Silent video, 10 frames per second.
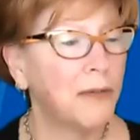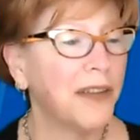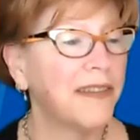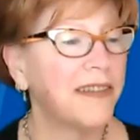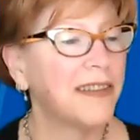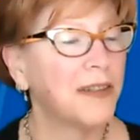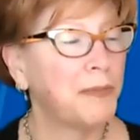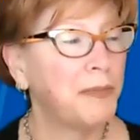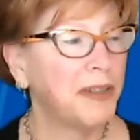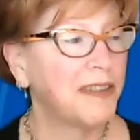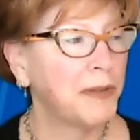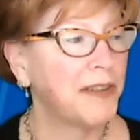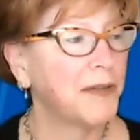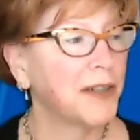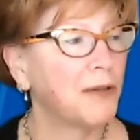Well, this is a
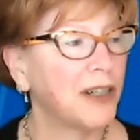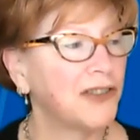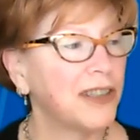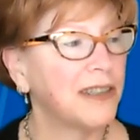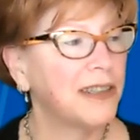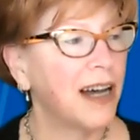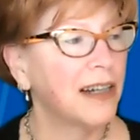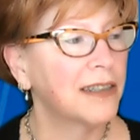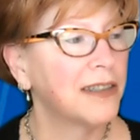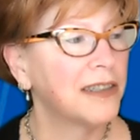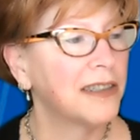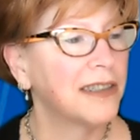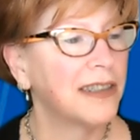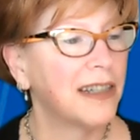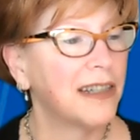specific question.
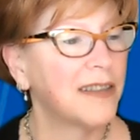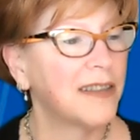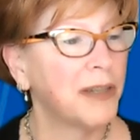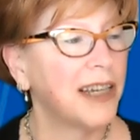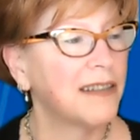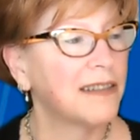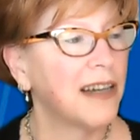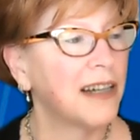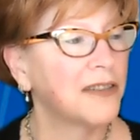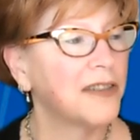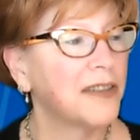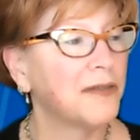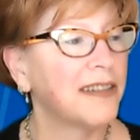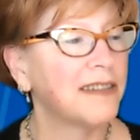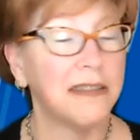Somebody has doctor's
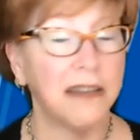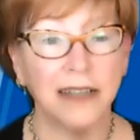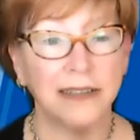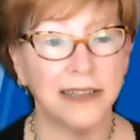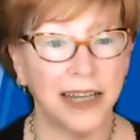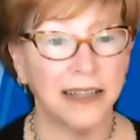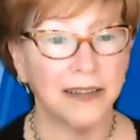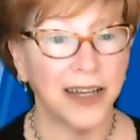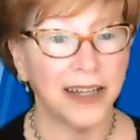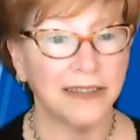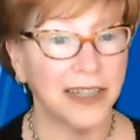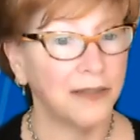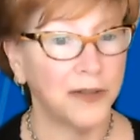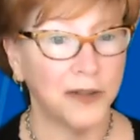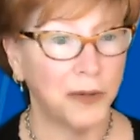advice not to take the
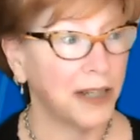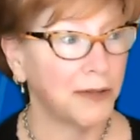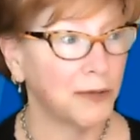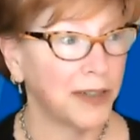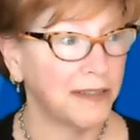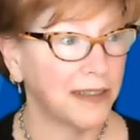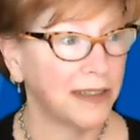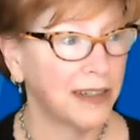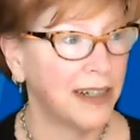vaccine for whatever reason.